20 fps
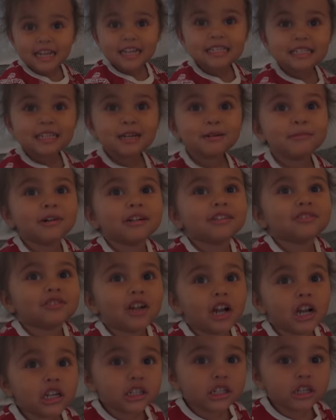so much
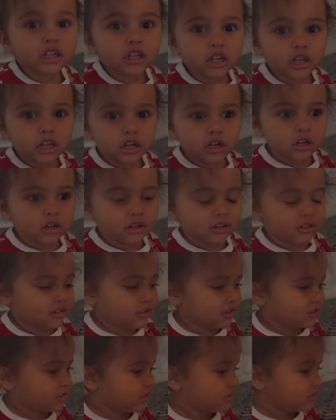fun in there. It's
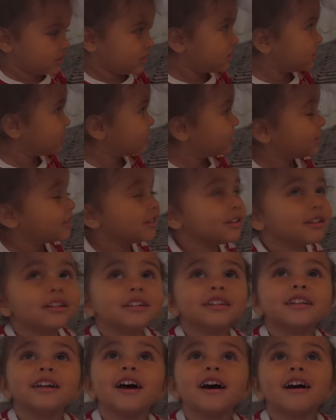so much fun in there?
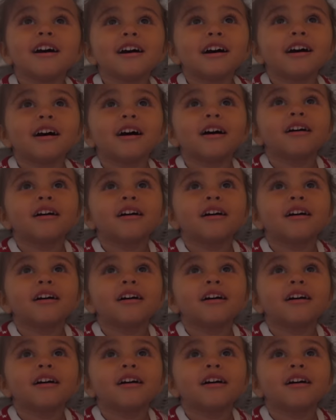Yeah.